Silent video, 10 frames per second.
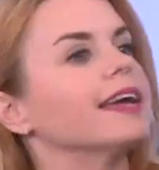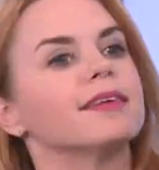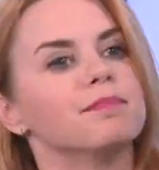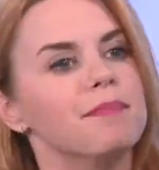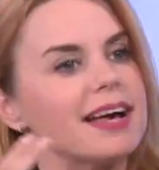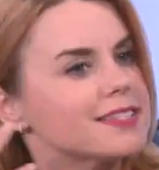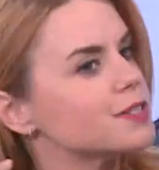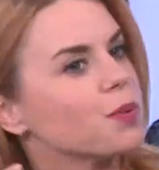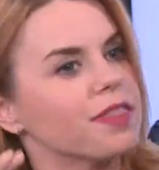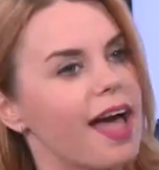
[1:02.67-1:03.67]
It
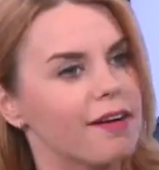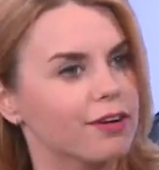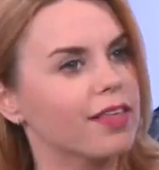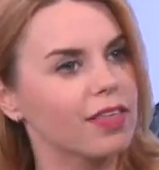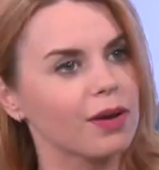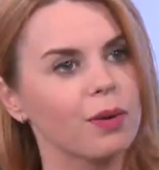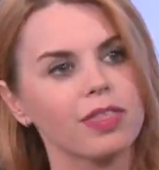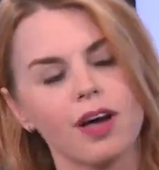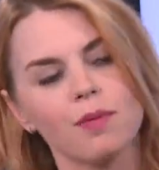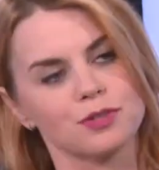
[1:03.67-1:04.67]
messes with everything
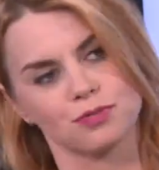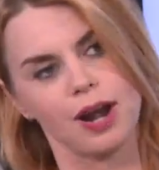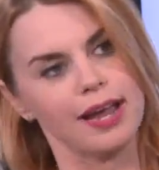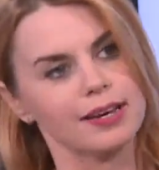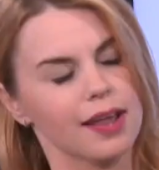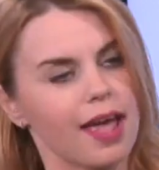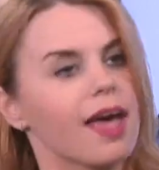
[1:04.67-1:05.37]
we thought was right.